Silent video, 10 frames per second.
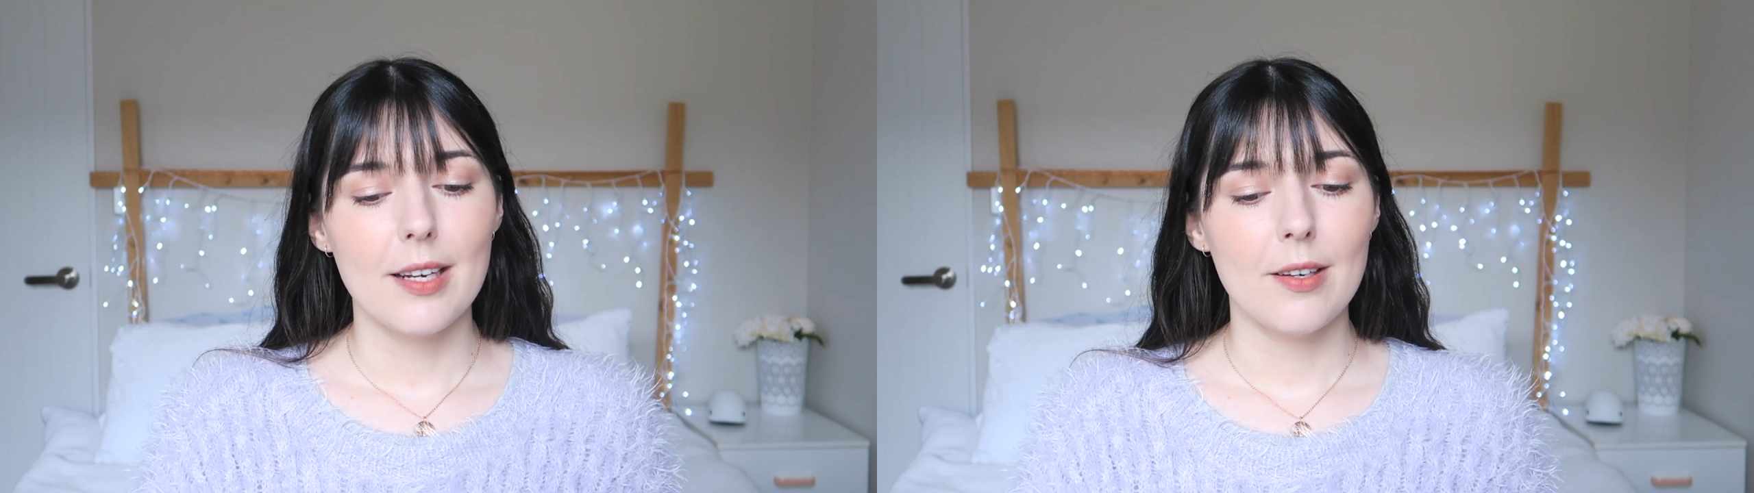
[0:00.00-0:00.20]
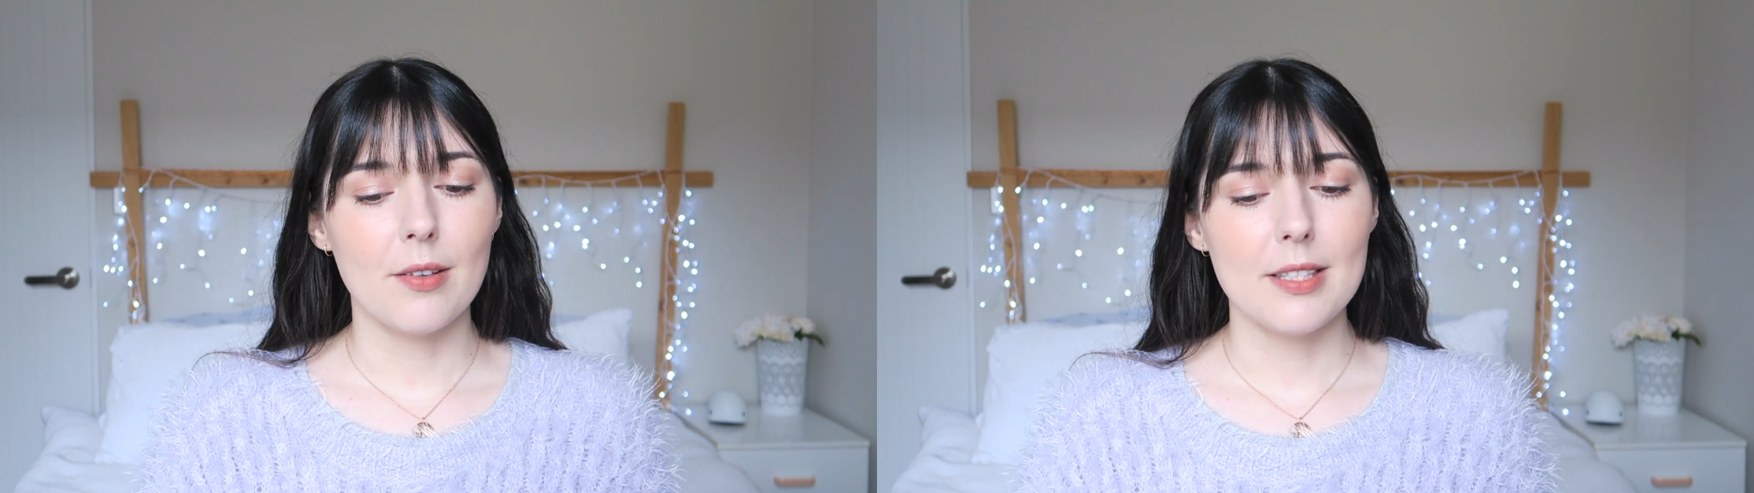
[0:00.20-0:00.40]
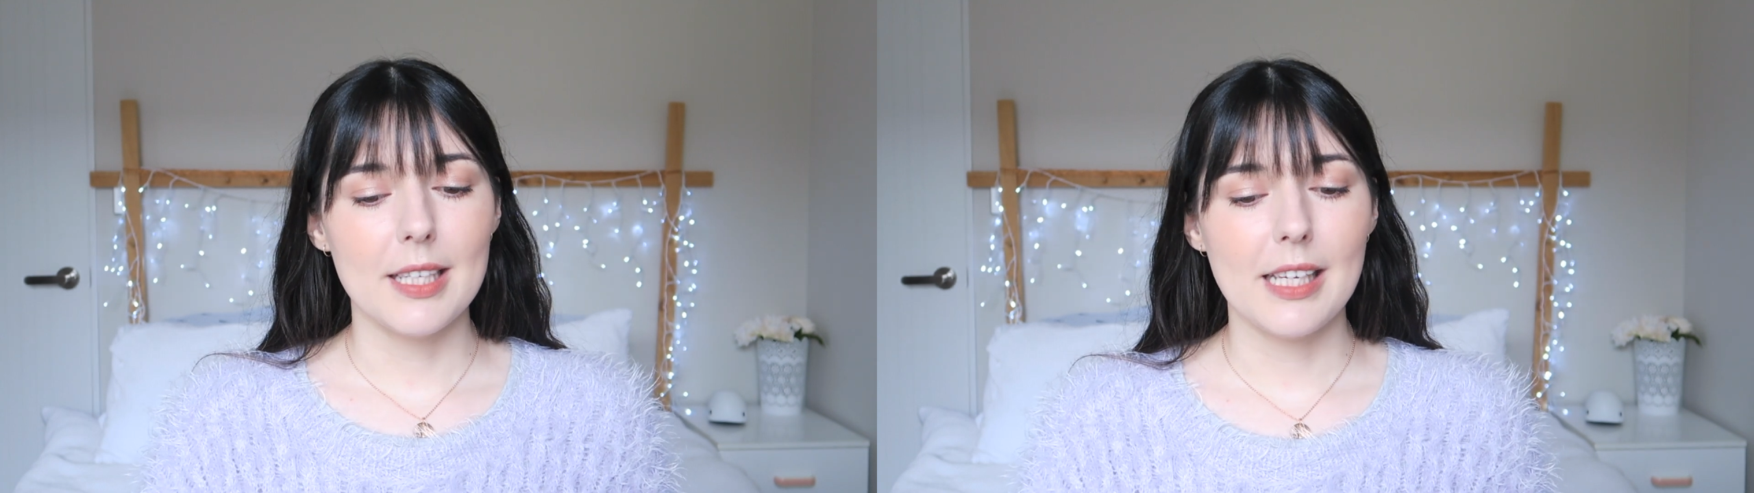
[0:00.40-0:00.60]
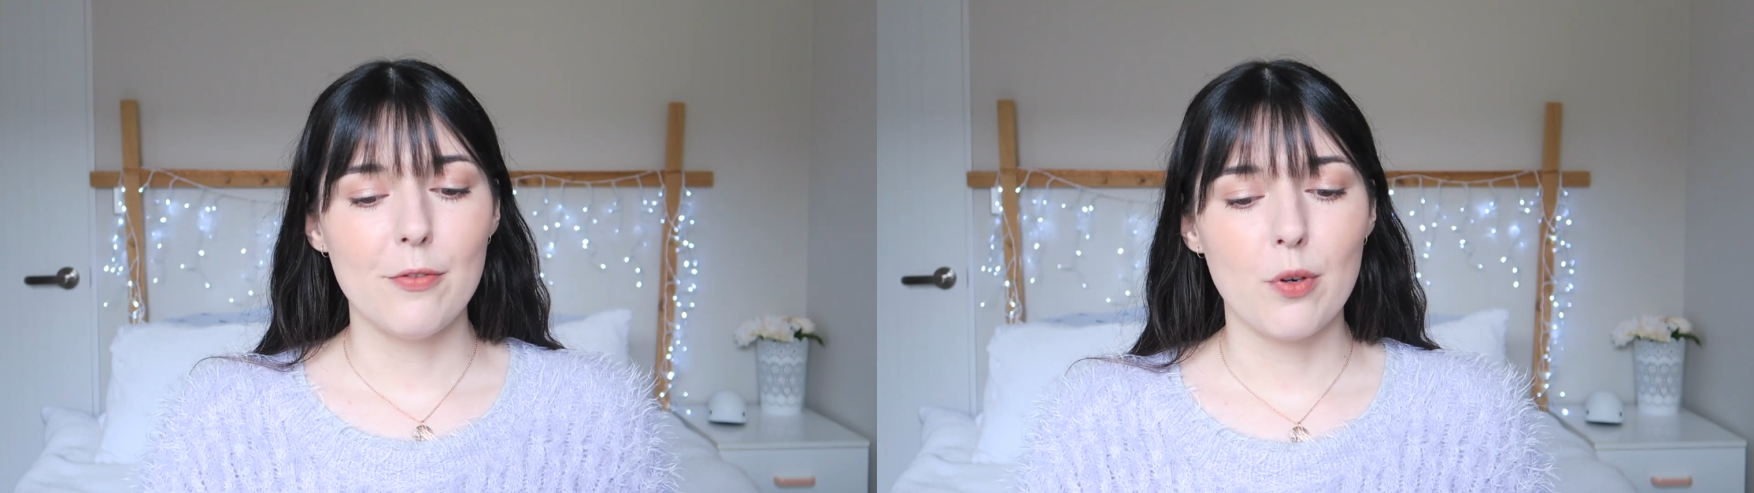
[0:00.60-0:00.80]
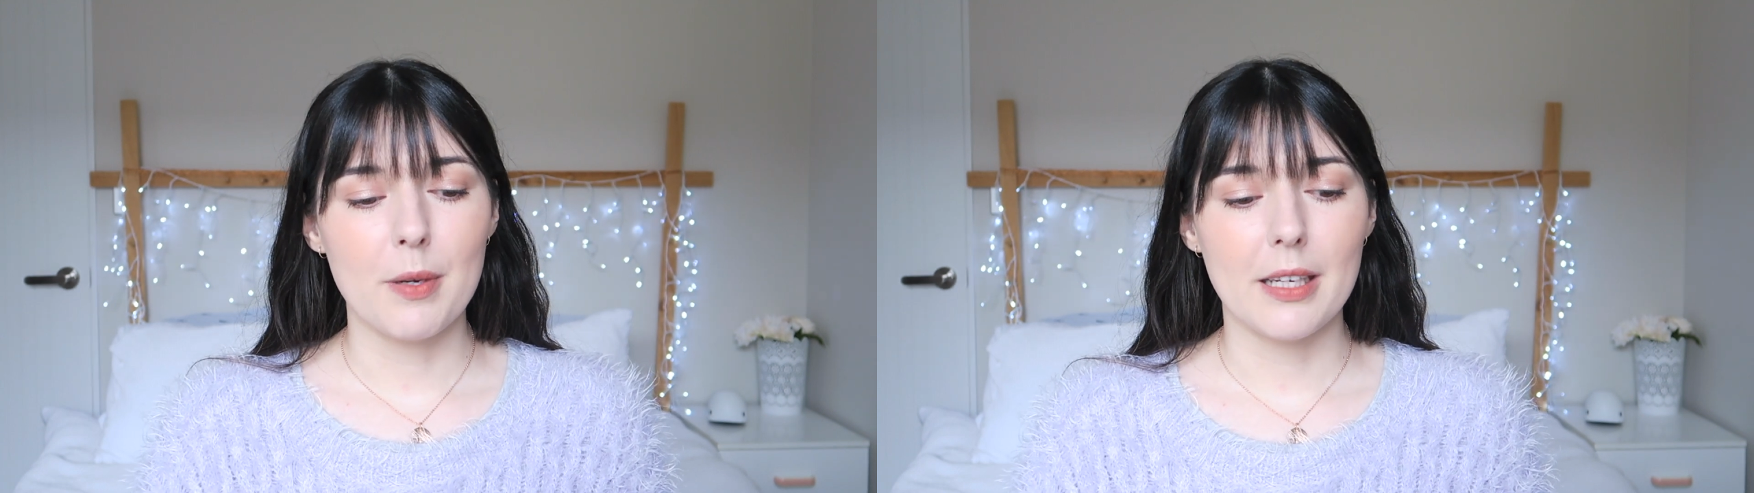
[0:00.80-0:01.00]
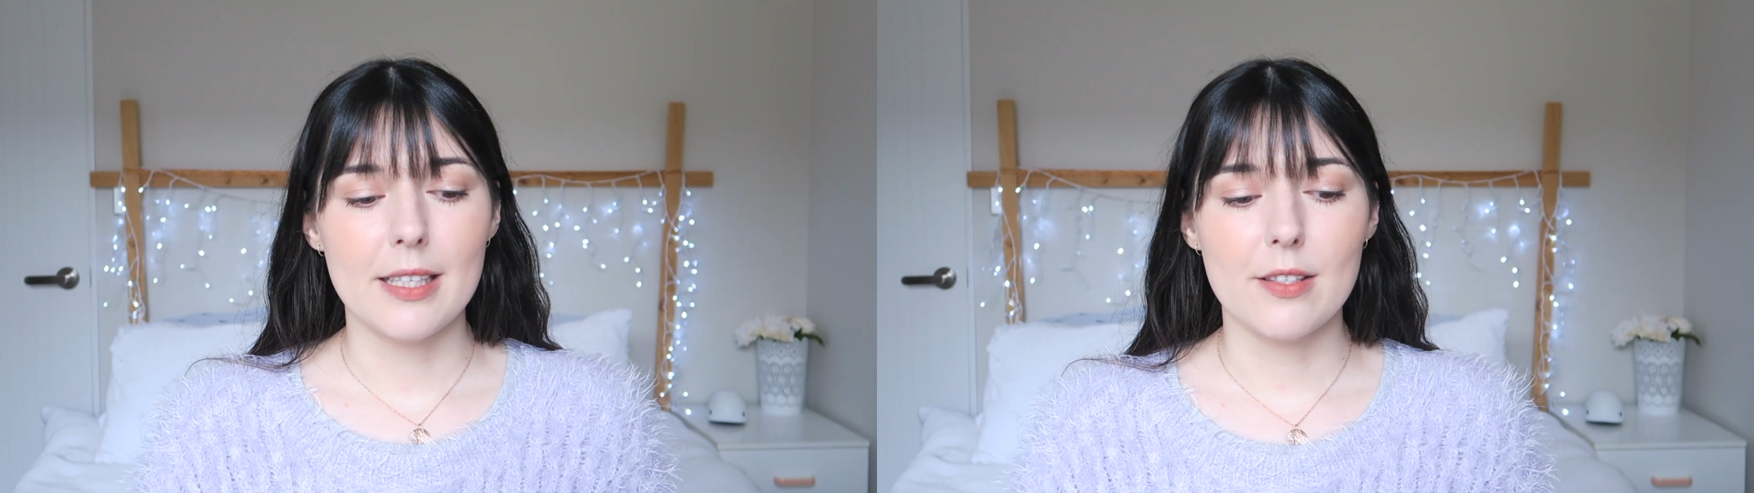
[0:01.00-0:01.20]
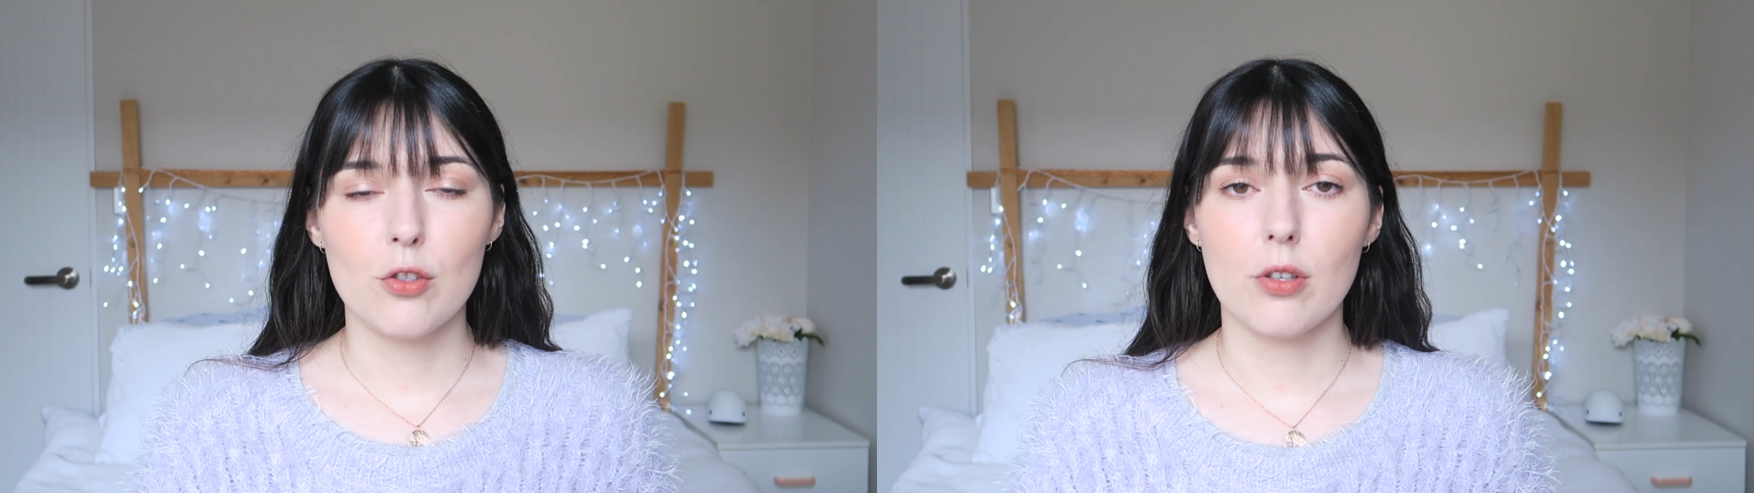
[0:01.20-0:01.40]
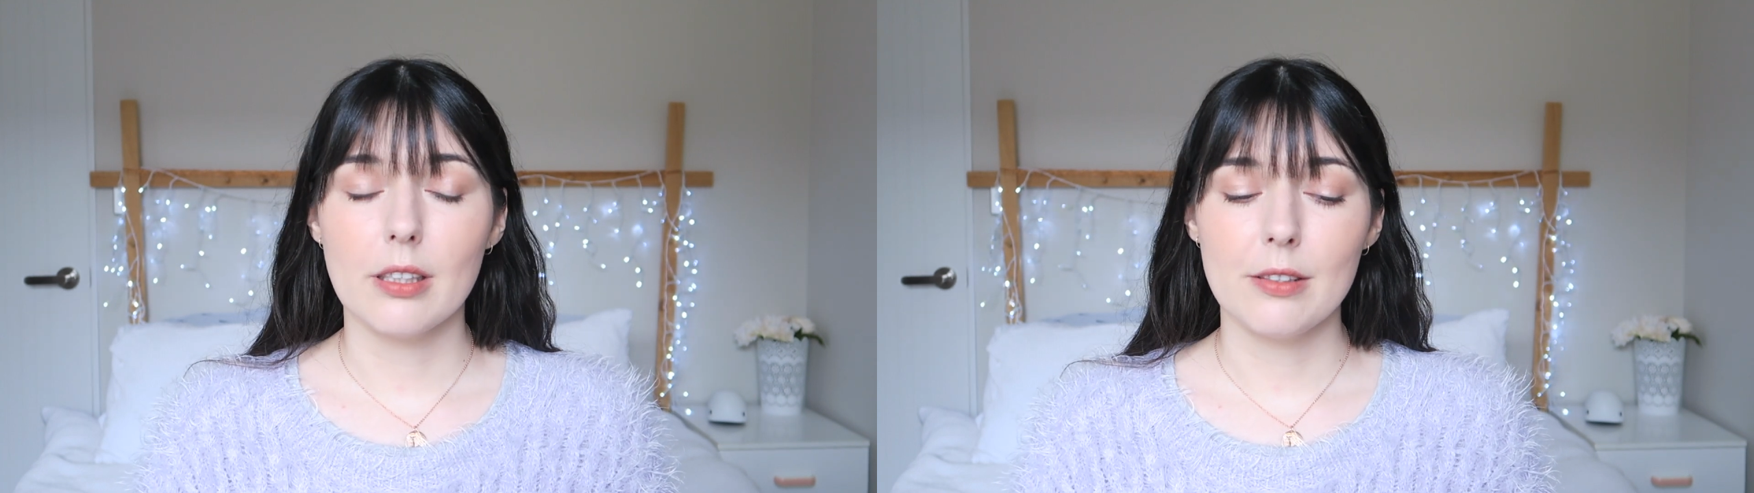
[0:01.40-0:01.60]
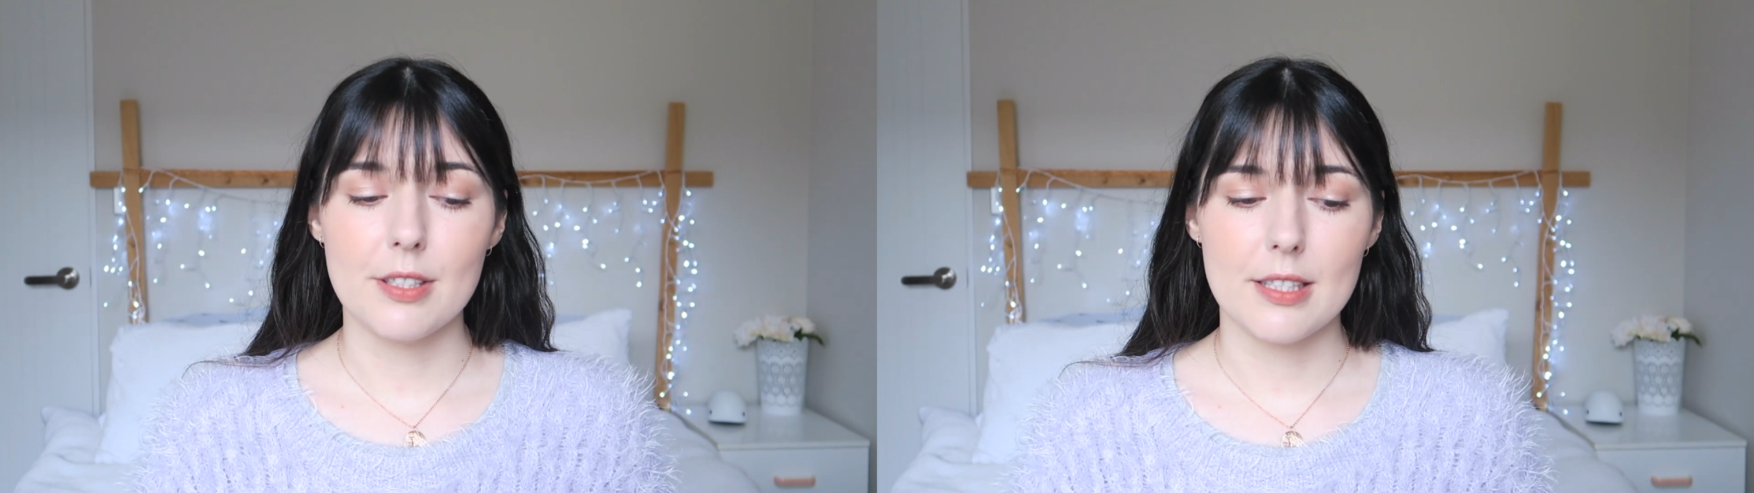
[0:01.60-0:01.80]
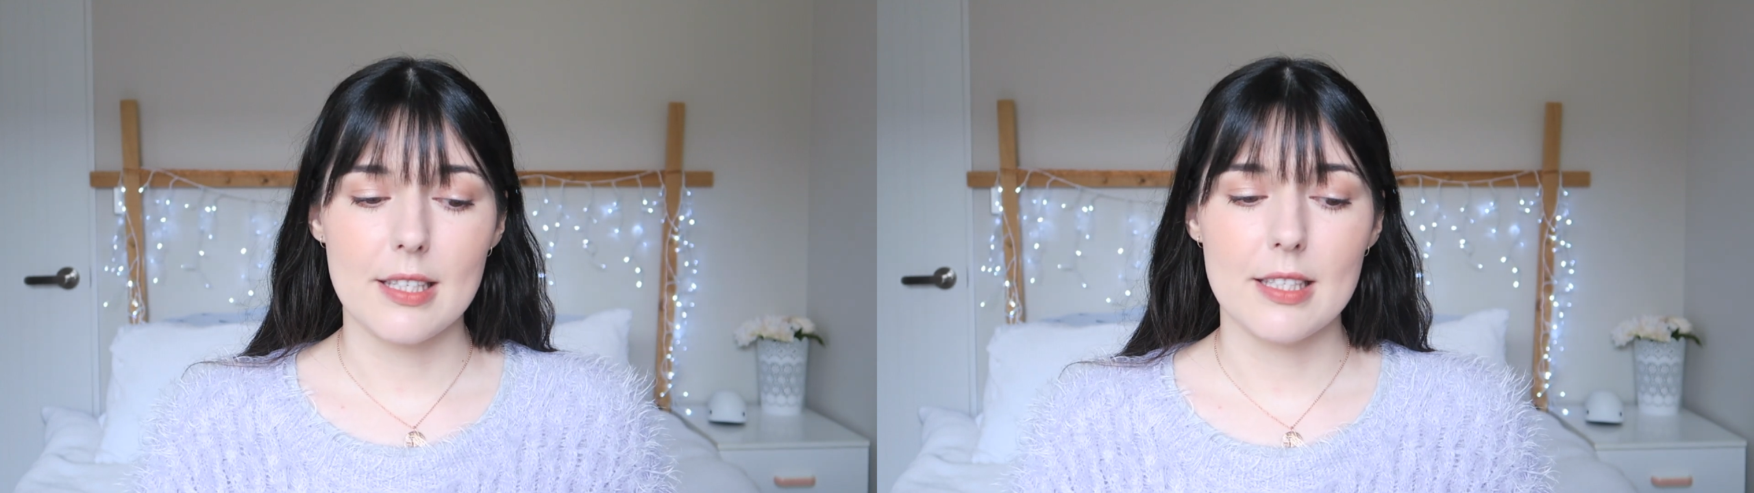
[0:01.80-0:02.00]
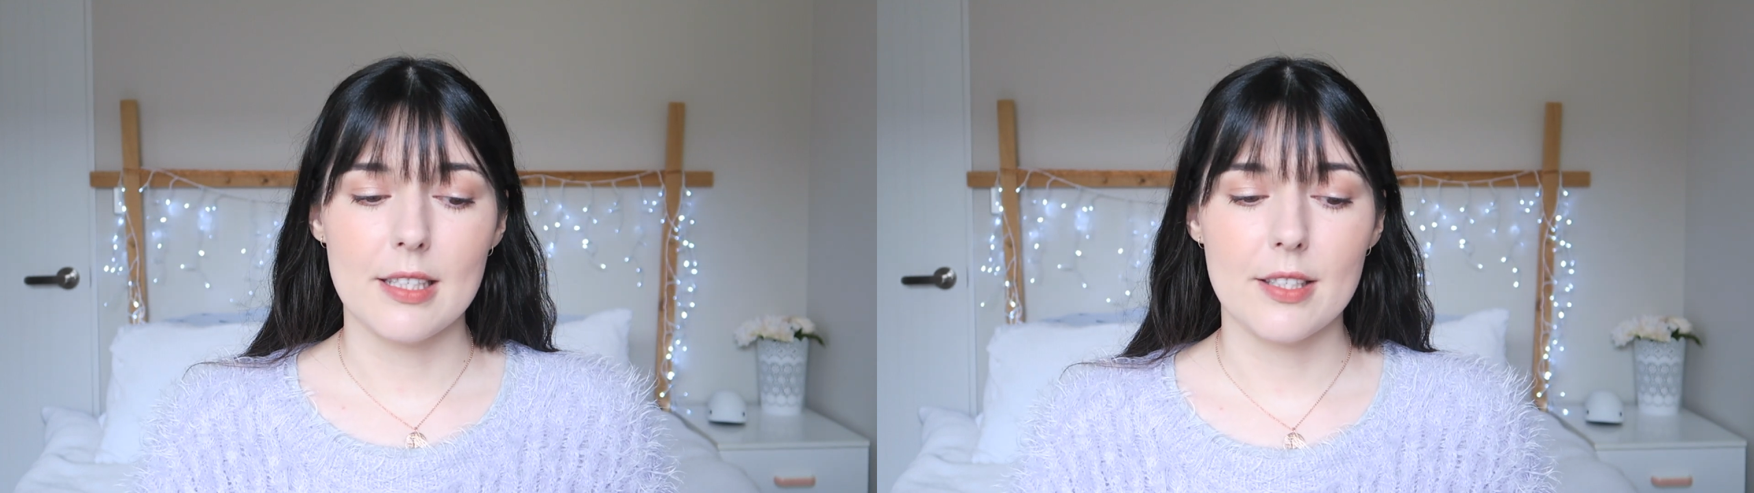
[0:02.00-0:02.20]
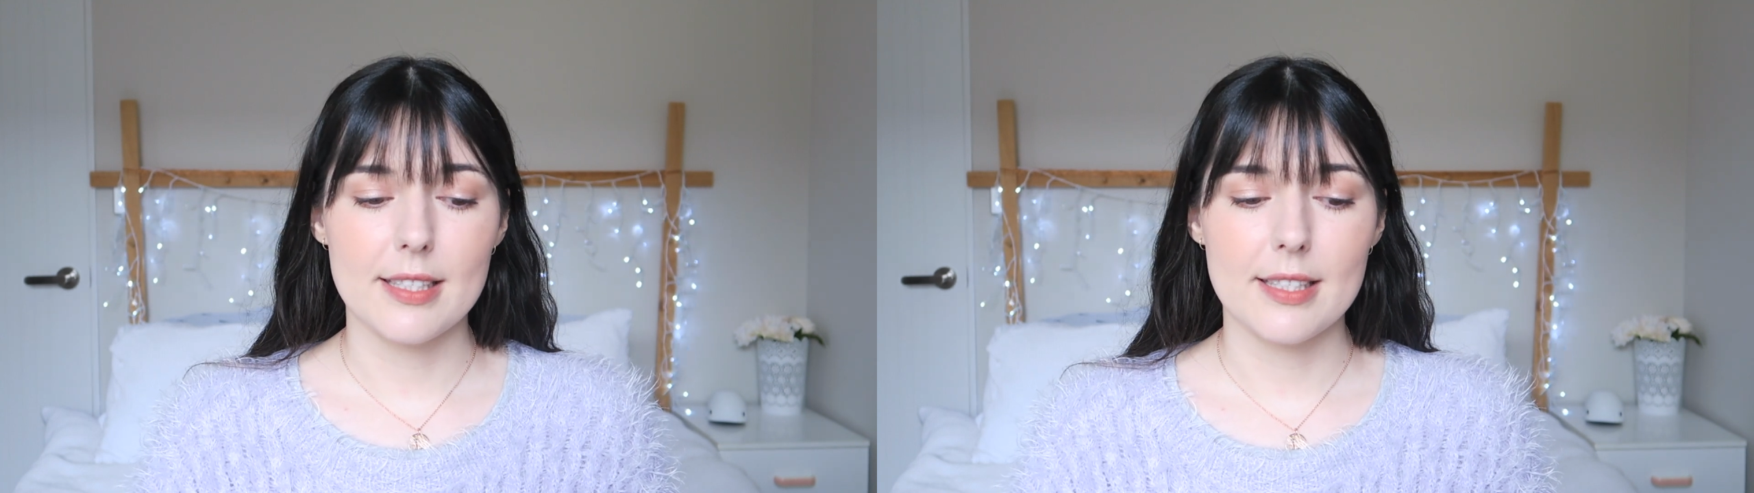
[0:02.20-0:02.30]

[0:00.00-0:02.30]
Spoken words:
Non-sticky formula is strongly resistant